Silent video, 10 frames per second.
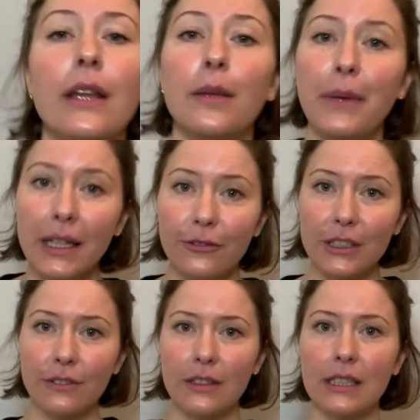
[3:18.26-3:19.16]
The
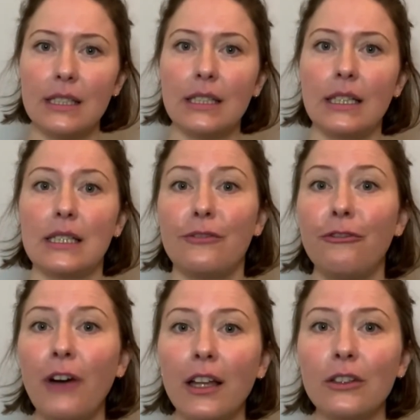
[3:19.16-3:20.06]
benefit of this, it's
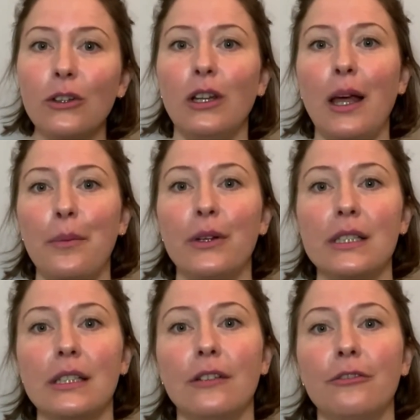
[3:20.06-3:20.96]
fun,
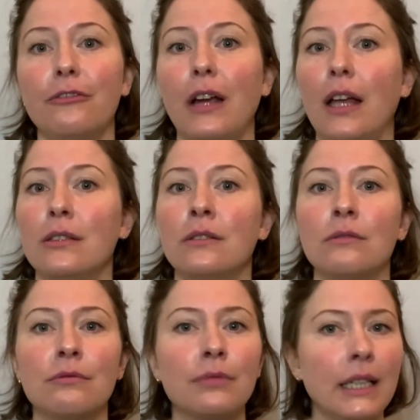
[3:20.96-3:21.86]
collaborative, and
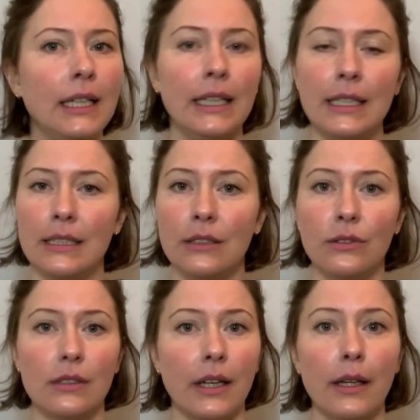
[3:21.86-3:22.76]
really easy
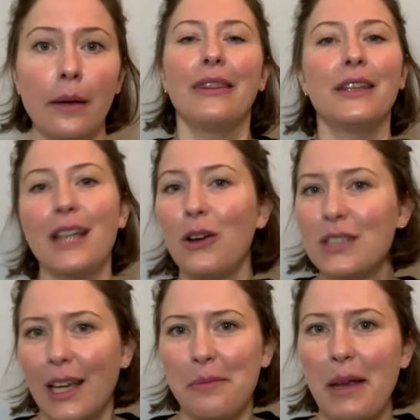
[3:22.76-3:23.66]
to set up. The
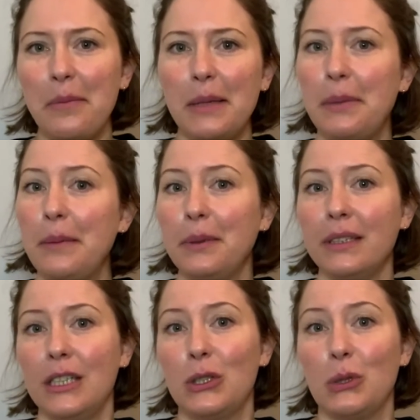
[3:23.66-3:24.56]
downside, maybe people
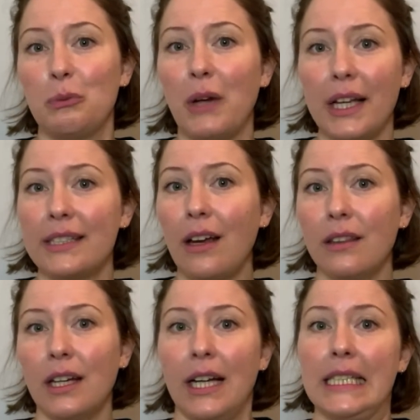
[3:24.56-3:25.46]
need to write down
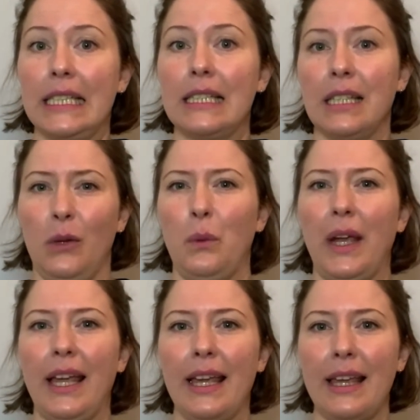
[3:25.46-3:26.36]
their ideas in a
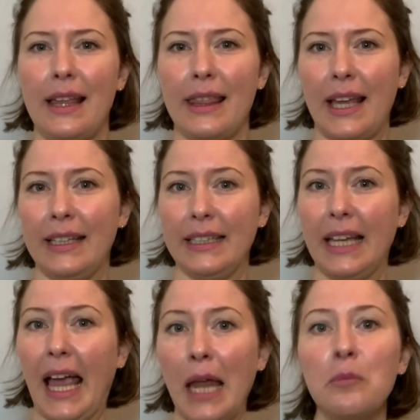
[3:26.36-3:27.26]
way that it
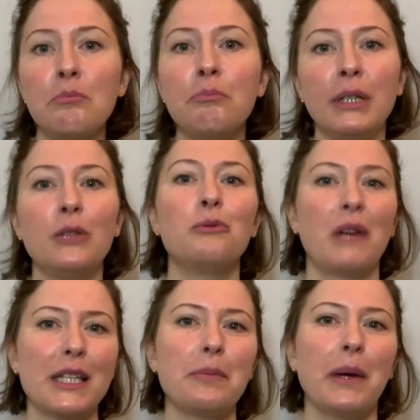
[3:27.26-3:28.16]
can be
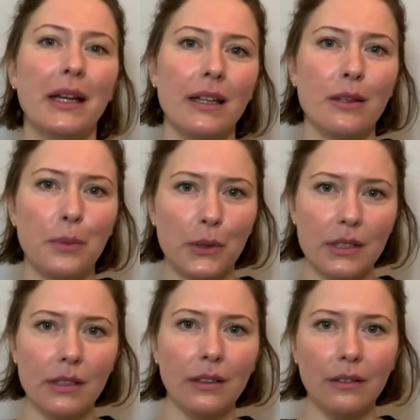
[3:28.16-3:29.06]
read by another
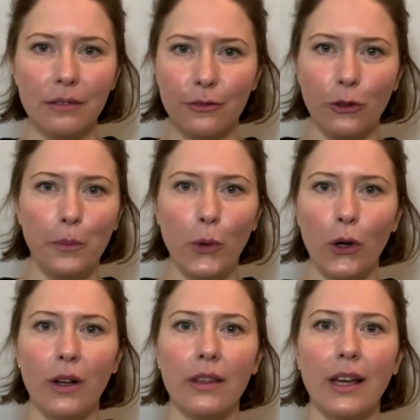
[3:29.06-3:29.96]
person. For
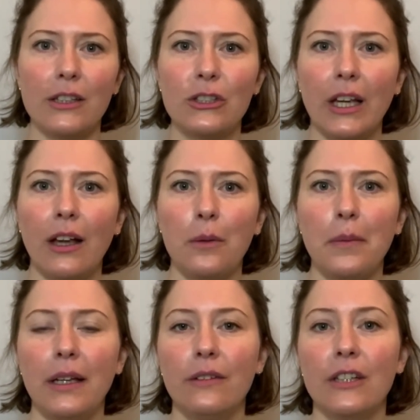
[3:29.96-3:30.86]
more on that, check out
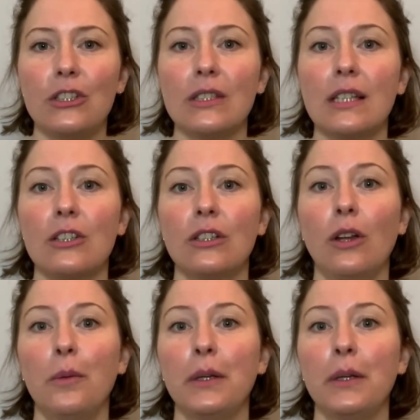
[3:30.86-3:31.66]
my innovation session on